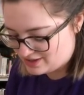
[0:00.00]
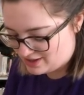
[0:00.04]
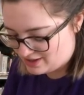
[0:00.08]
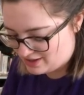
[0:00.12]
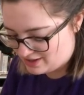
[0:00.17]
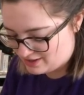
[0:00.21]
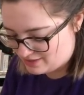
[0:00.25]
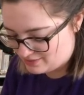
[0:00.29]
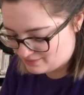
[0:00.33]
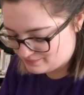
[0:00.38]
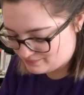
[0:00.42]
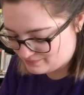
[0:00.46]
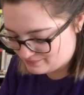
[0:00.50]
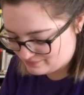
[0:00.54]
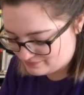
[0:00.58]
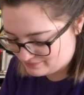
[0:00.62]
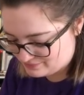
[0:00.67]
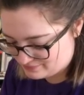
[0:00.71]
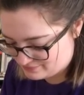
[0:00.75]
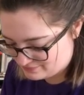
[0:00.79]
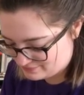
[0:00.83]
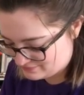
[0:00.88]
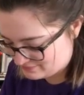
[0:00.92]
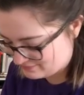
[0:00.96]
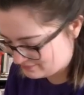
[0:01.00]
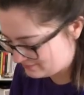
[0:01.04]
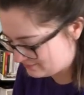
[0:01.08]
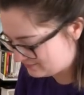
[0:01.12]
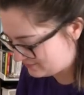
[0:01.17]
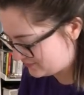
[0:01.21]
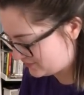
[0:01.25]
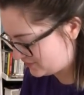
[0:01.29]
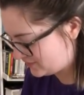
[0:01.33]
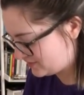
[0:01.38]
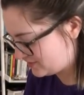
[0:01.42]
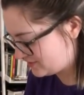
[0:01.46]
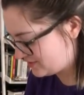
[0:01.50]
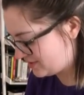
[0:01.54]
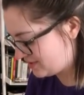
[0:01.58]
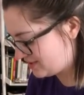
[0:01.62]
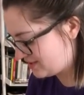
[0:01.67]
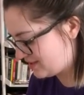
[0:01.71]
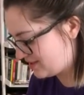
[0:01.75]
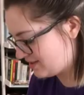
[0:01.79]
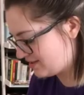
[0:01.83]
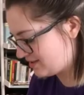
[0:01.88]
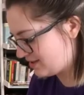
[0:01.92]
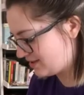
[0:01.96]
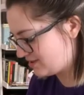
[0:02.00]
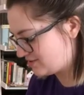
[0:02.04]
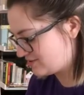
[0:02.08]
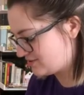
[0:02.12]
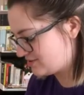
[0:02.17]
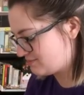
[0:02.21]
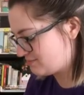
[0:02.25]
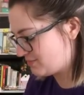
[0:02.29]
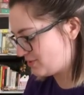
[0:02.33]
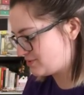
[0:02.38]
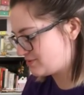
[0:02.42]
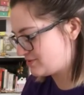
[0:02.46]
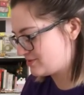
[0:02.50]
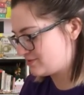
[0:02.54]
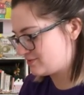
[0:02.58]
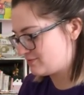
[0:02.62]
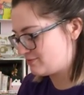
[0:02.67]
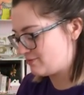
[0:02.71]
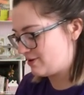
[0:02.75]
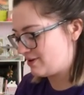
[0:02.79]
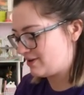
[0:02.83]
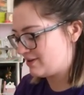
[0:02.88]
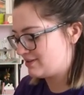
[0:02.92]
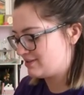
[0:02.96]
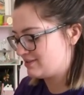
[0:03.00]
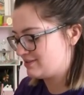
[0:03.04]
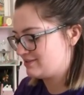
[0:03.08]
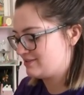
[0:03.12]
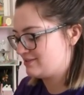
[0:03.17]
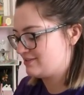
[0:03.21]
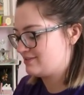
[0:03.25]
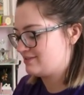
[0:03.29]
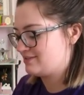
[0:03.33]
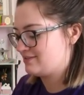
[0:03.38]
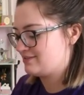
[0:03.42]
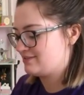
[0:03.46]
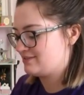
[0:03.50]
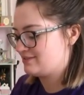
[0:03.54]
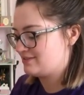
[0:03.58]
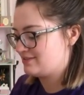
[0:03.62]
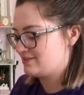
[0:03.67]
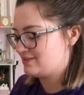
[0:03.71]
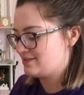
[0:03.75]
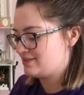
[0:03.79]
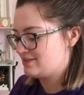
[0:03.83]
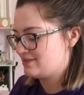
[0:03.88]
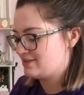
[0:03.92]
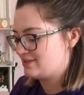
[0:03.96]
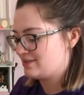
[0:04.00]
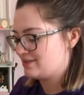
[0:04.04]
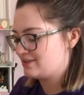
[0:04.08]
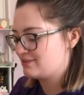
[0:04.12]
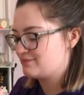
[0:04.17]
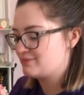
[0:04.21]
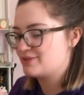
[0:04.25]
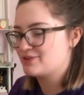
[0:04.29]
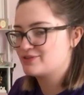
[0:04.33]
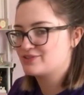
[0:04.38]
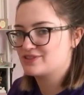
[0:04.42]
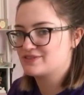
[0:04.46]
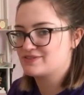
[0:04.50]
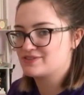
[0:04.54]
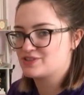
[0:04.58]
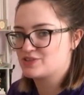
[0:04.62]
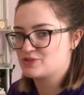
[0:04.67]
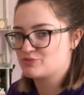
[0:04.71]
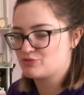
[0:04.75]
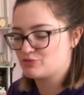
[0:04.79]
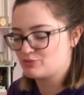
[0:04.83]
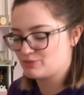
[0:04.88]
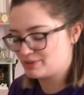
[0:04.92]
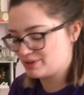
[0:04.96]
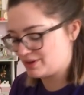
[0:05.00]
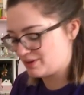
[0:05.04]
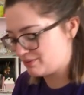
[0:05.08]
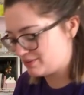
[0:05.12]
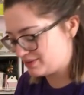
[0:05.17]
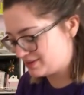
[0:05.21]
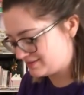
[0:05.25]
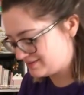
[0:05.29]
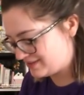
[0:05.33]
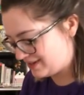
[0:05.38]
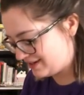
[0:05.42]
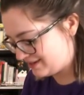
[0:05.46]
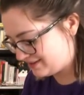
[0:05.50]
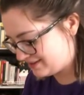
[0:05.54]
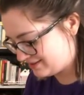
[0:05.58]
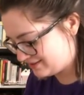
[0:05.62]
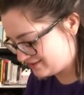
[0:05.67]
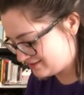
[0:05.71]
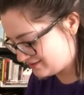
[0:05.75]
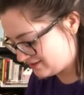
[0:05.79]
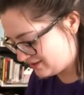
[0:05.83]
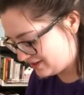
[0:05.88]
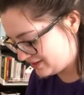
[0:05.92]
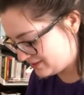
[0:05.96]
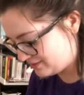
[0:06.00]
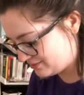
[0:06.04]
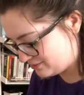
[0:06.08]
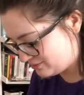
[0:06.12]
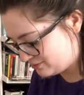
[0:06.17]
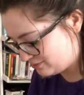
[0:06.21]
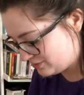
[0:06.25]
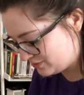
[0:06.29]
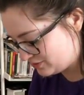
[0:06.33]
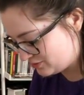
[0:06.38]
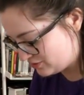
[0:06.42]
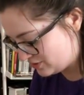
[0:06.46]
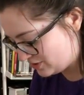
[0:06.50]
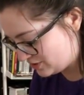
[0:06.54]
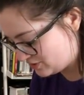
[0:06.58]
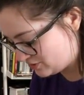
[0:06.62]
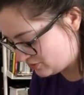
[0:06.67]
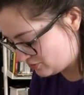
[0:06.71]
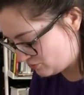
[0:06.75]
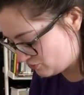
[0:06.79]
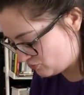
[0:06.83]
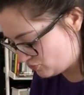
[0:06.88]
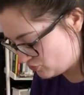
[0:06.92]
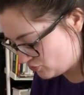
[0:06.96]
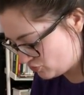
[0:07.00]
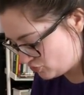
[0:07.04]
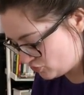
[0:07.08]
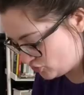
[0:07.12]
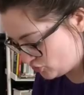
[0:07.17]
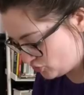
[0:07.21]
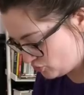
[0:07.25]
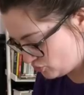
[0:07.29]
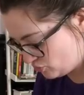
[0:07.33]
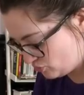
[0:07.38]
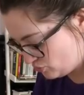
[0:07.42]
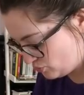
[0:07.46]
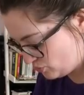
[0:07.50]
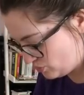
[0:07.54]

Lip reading: because I think they should, most of my, I think most of it should probably go on a delicate cycle, which I don't do.